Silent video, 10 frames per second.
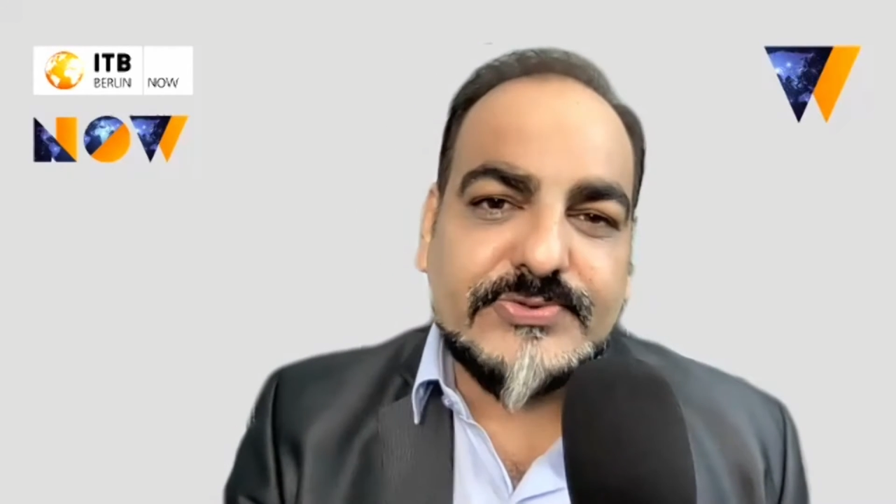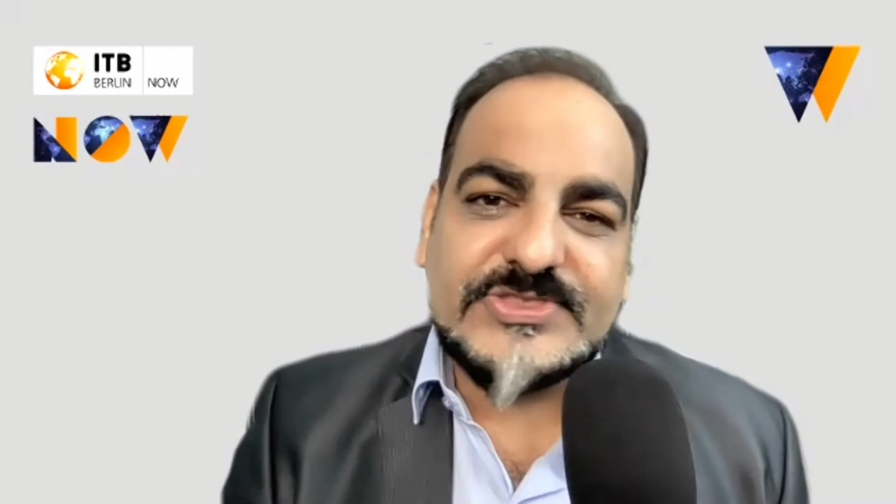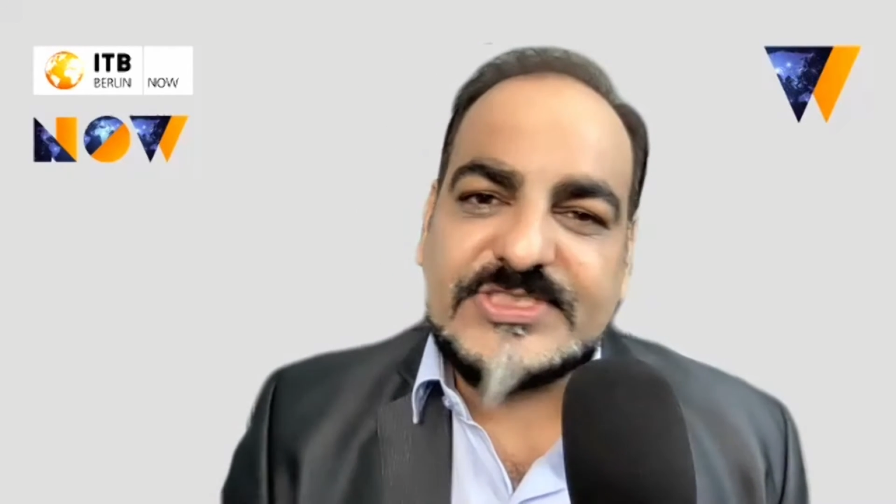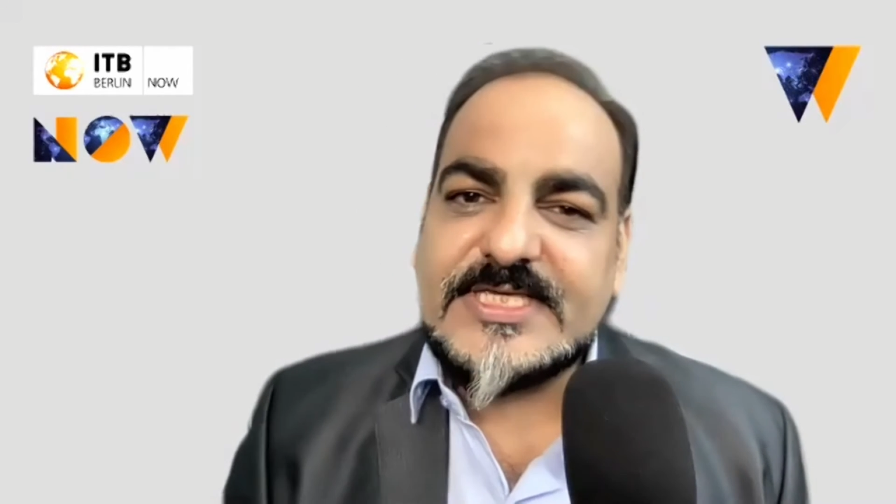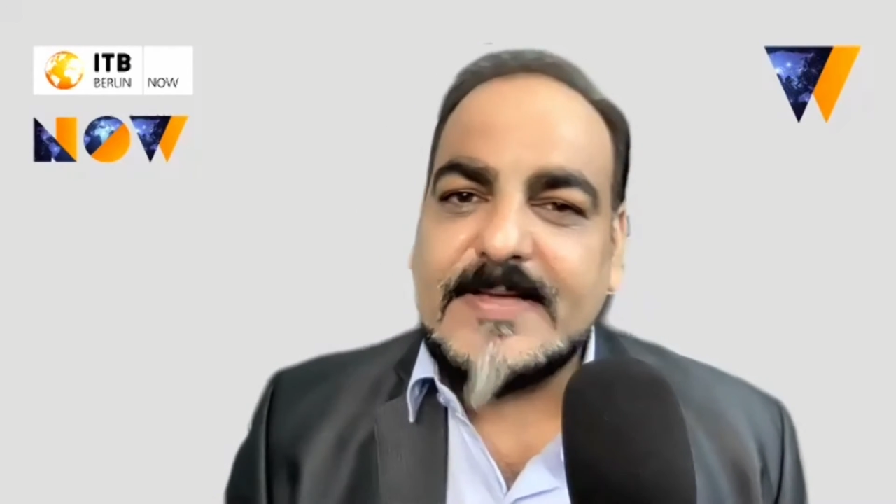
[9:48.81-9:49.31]
to
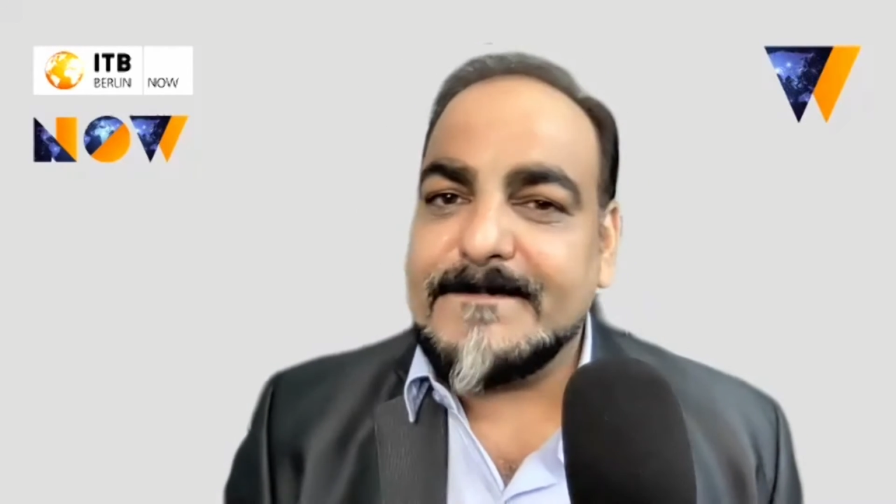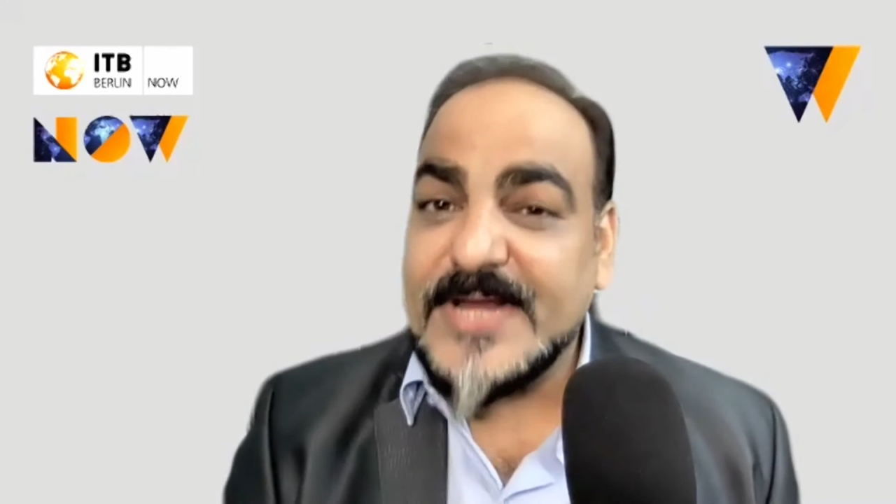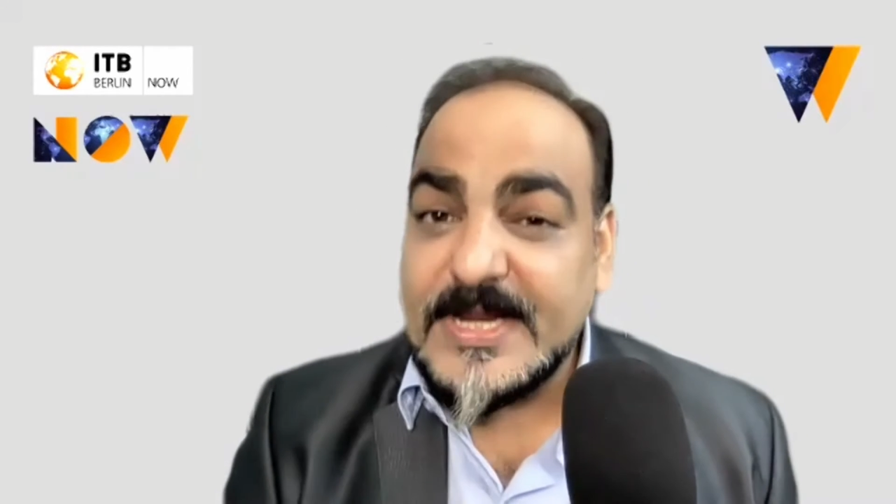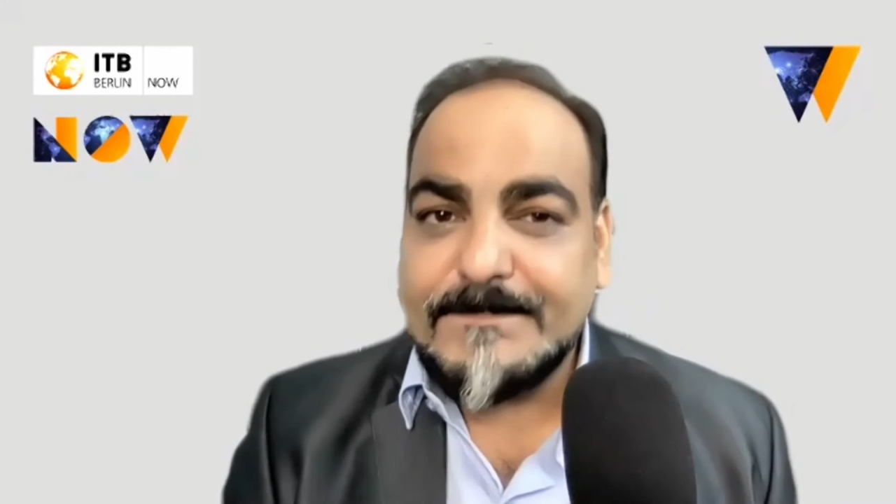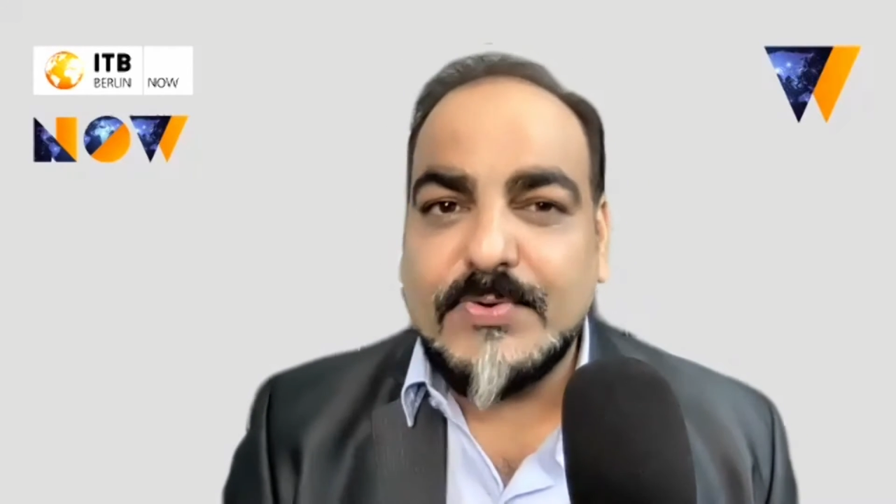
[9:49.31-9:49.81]
see a
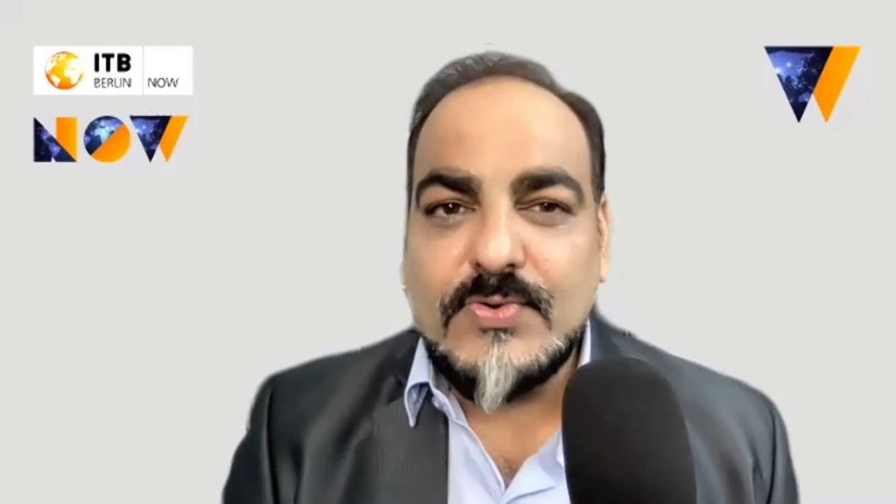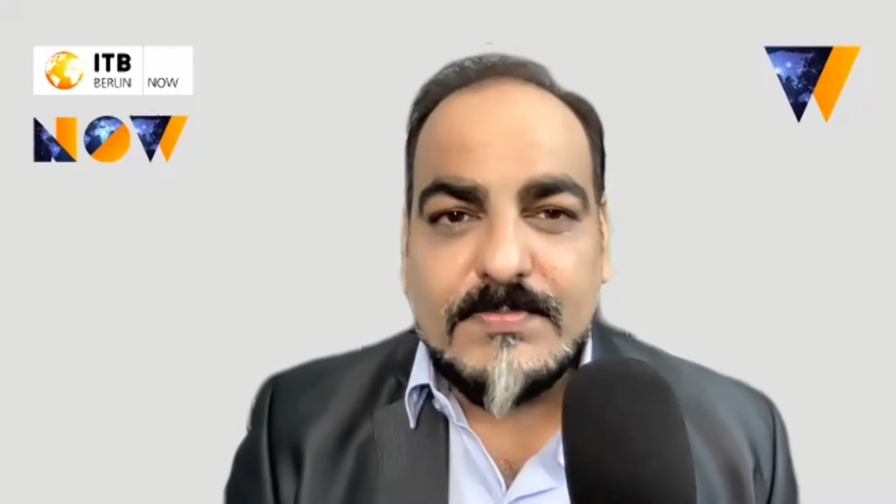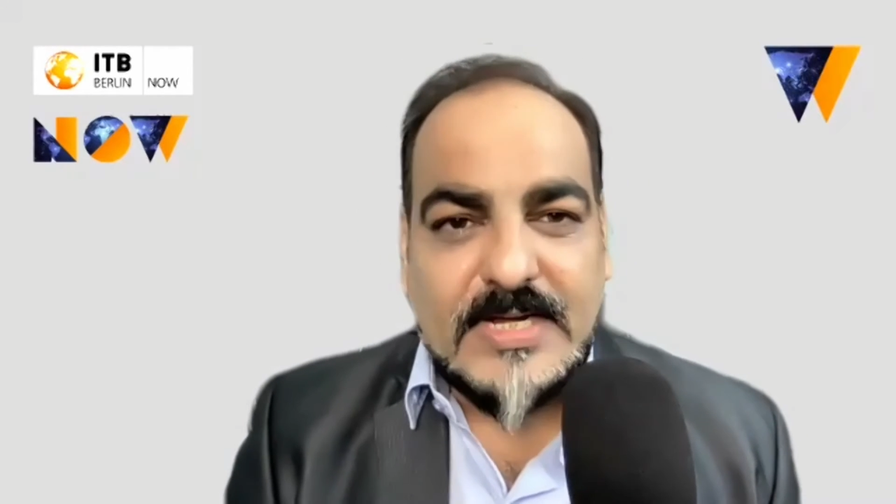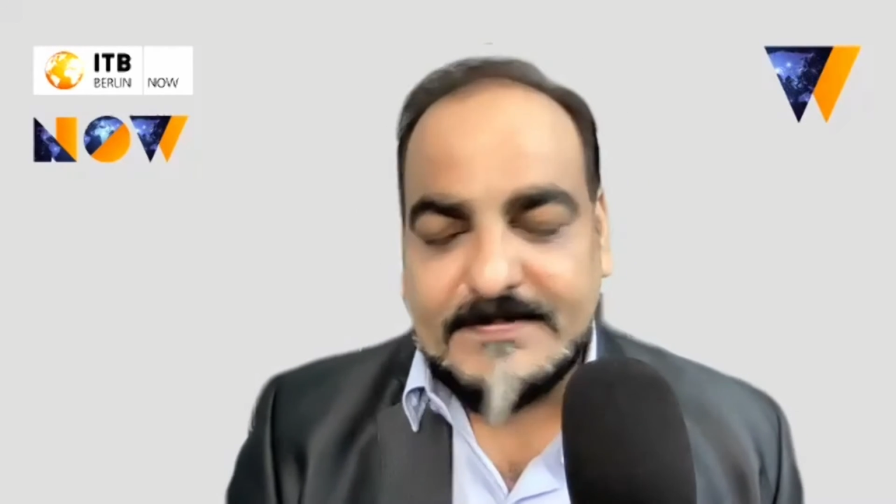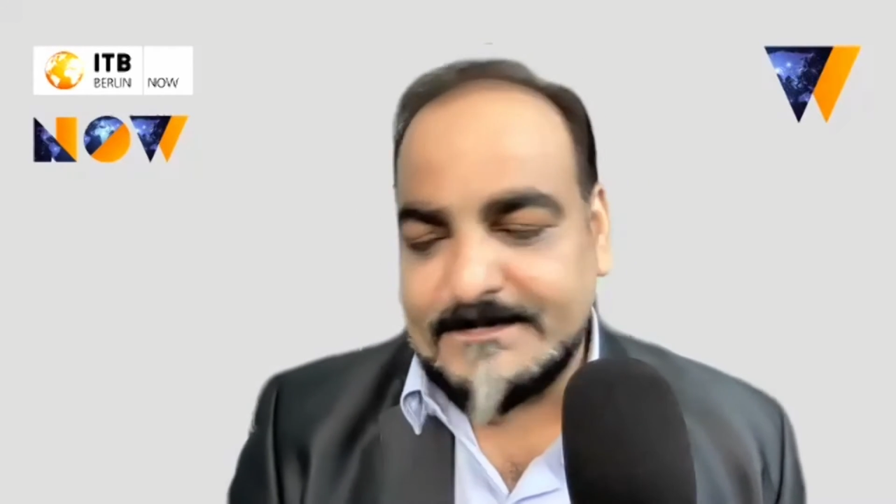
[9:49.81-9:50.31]
big
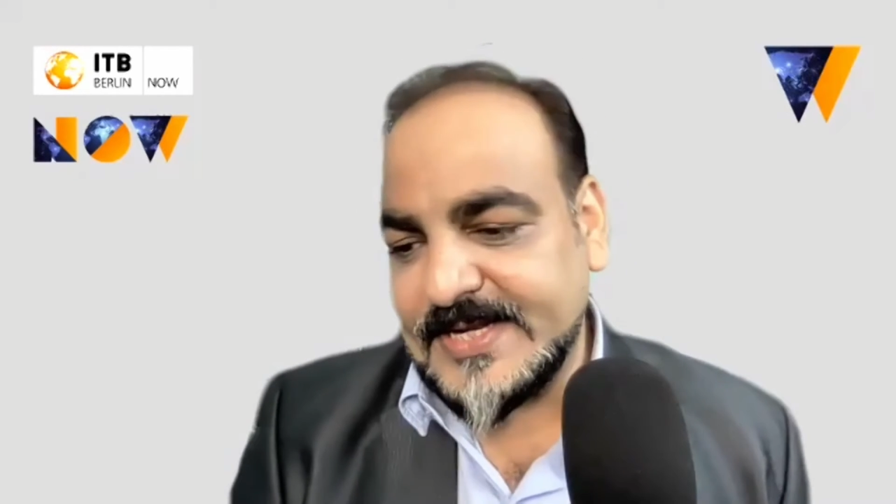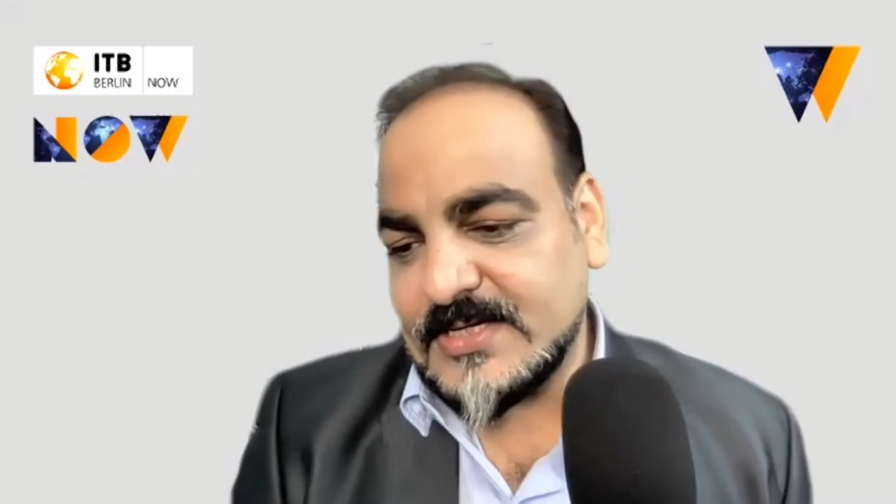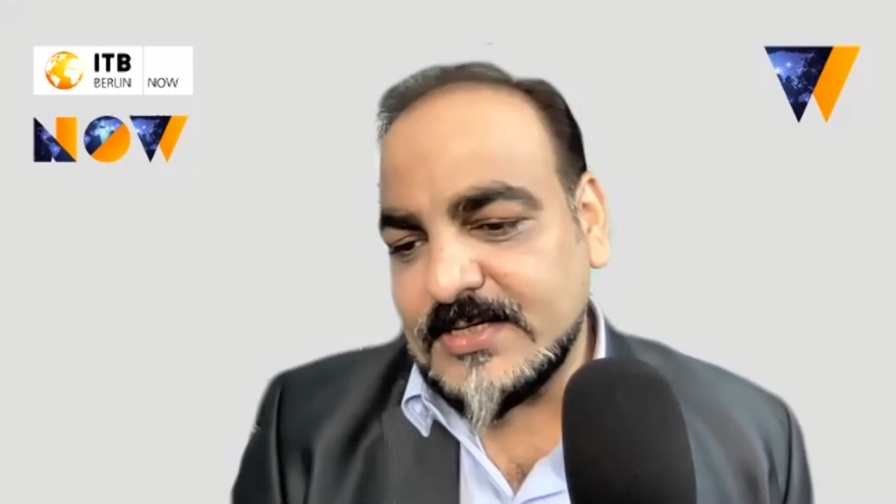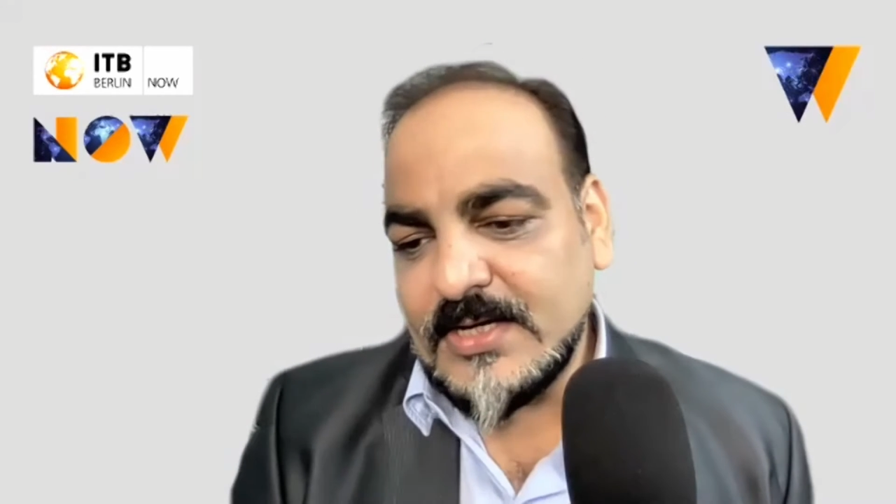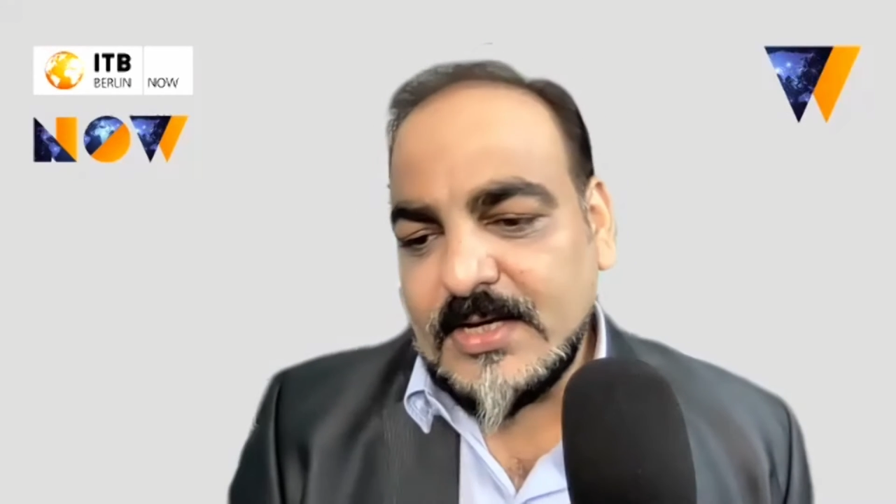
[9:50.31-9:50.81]
boom and big